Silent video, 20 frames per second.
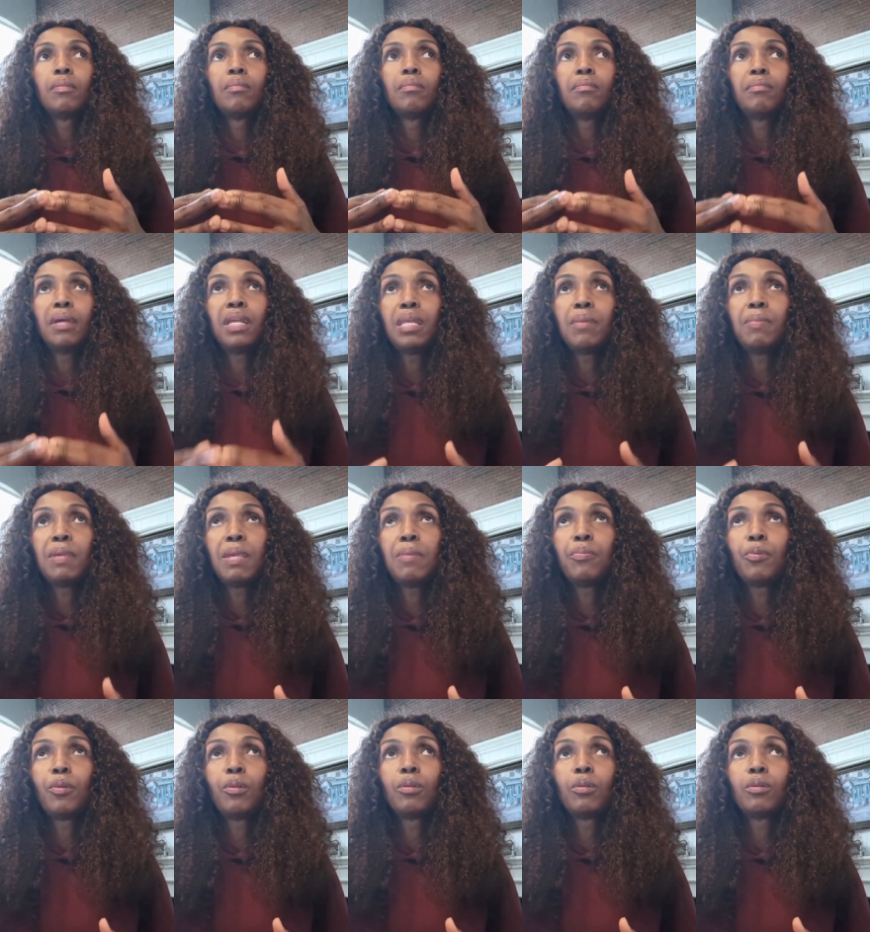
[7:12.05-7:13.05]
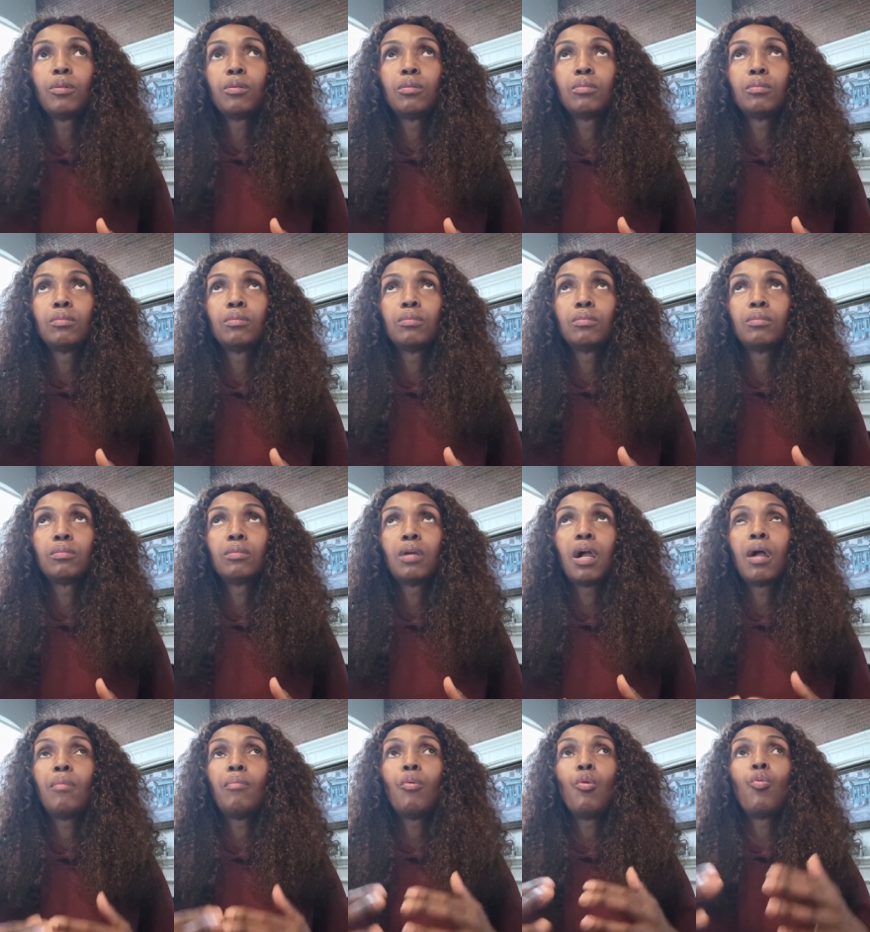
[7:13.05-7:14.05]
many people
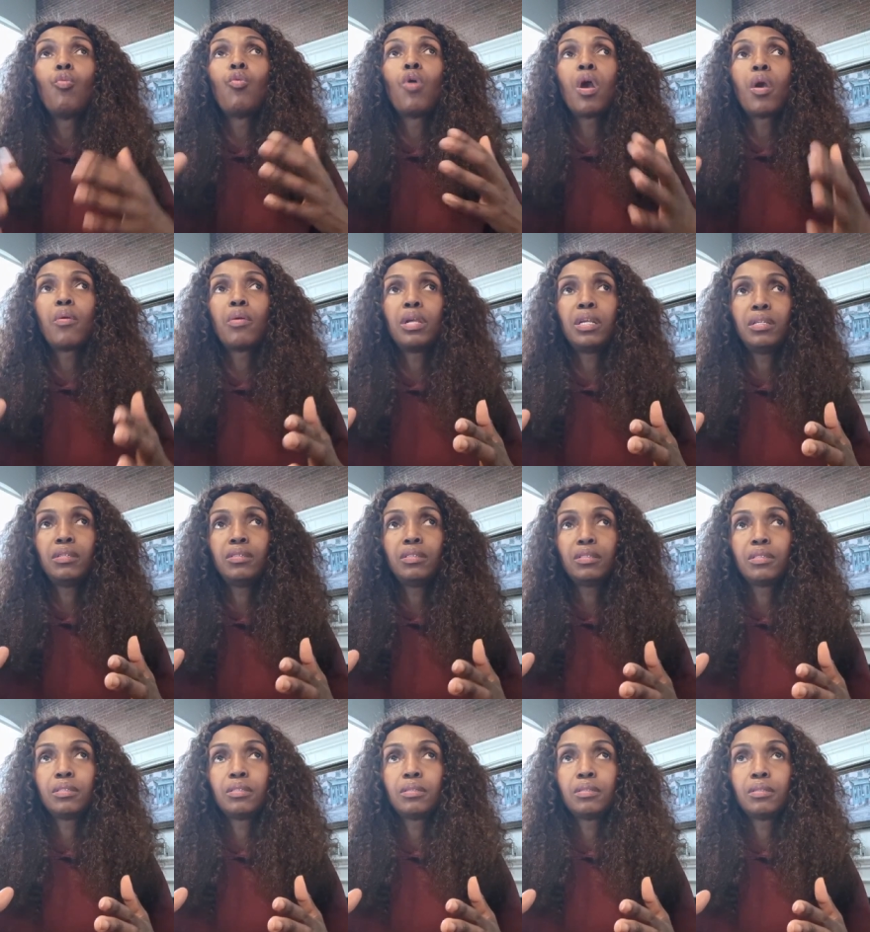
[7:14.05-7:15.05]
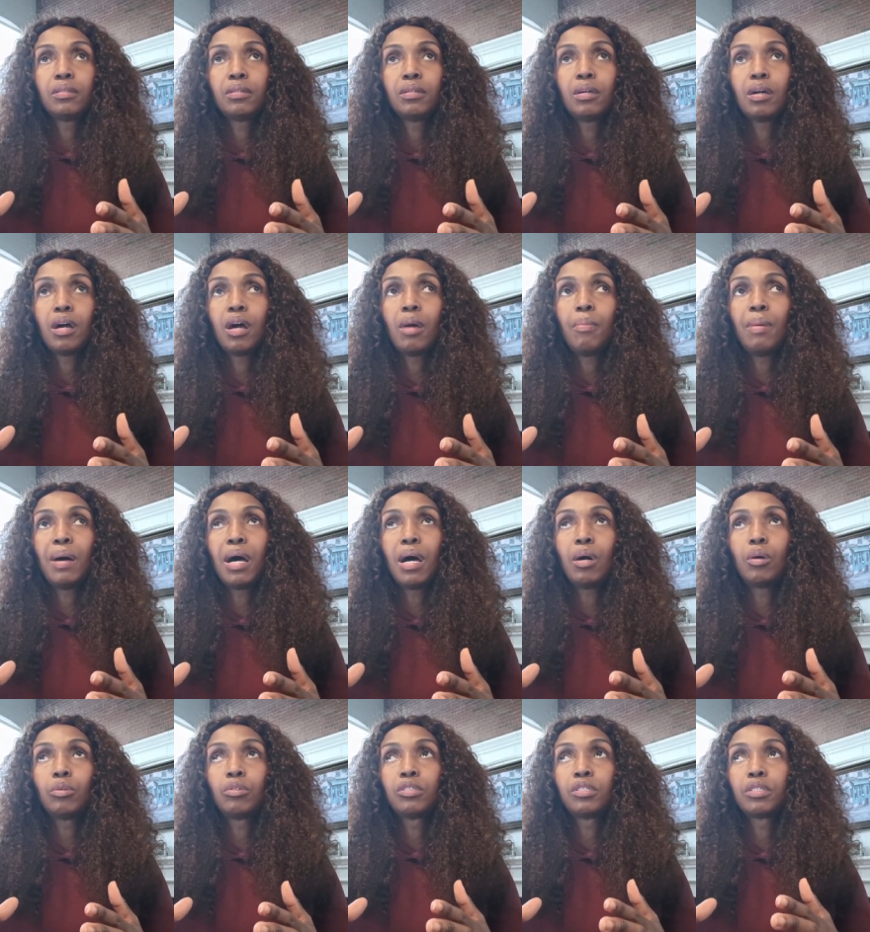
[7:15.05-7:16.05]
are more worried
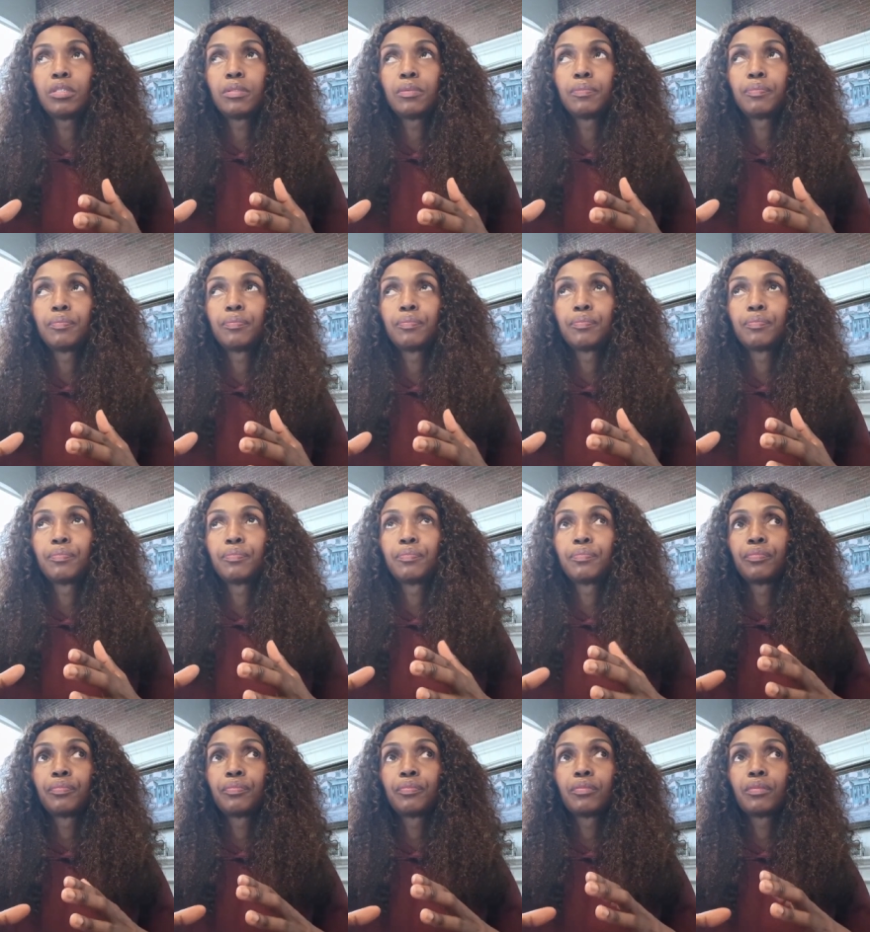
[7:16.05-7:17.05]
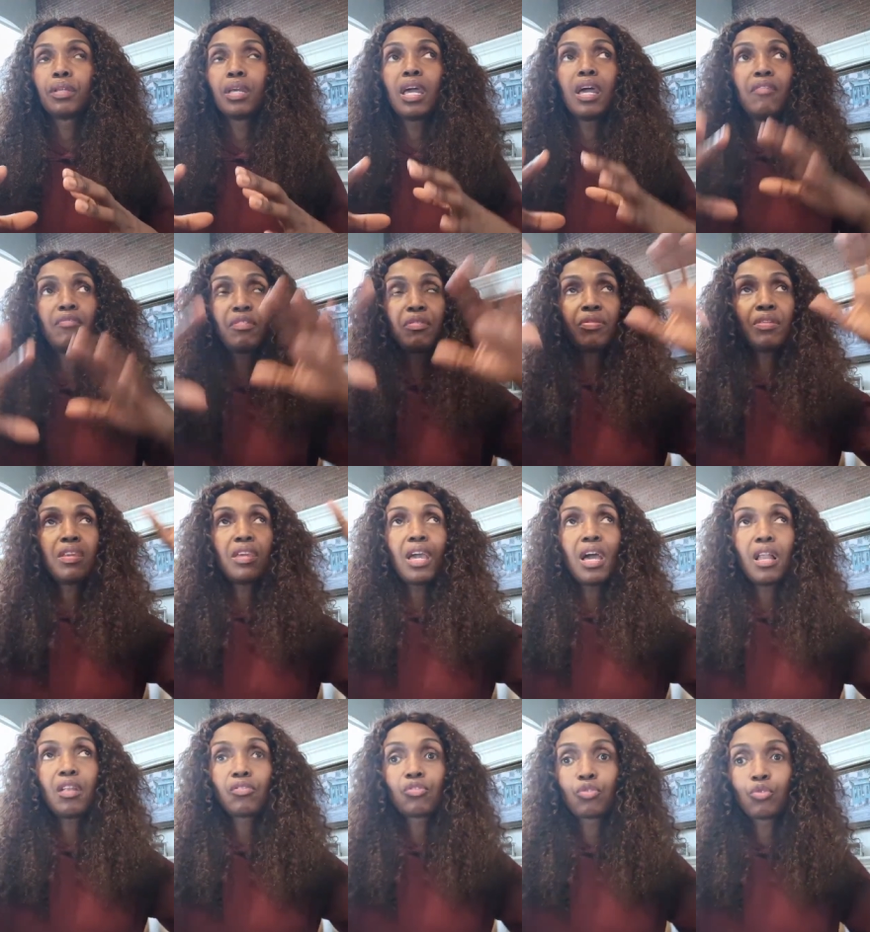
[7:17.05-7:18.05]
about everything
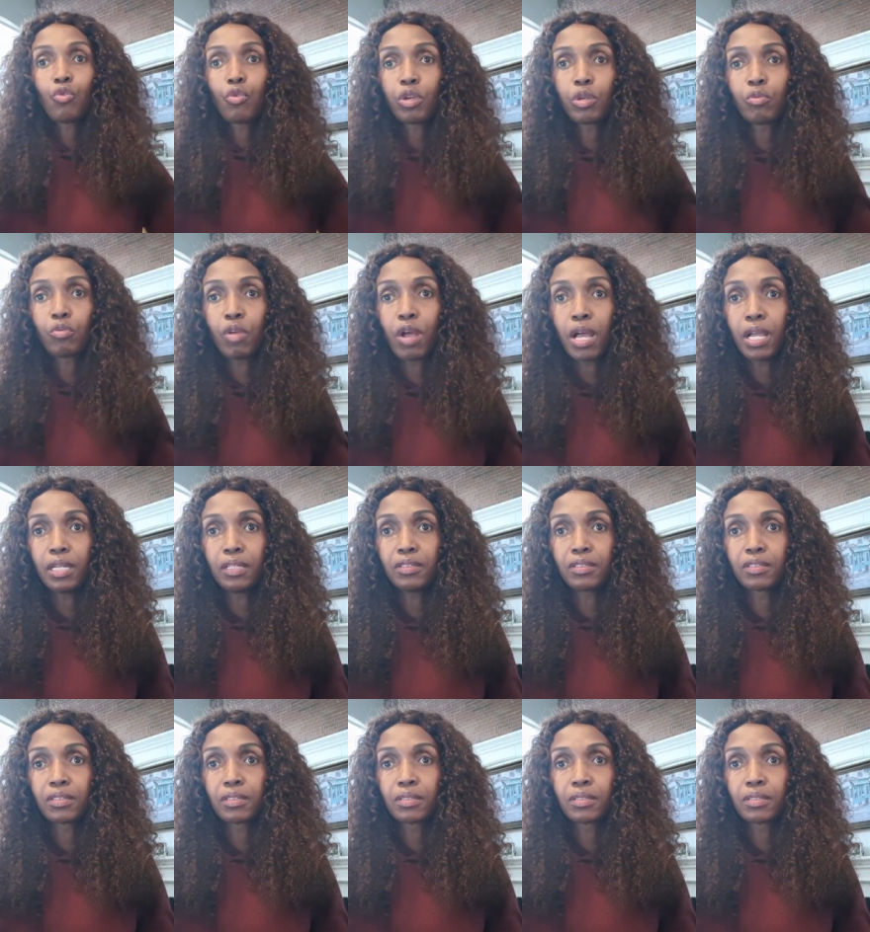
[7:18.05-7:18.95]
else going right,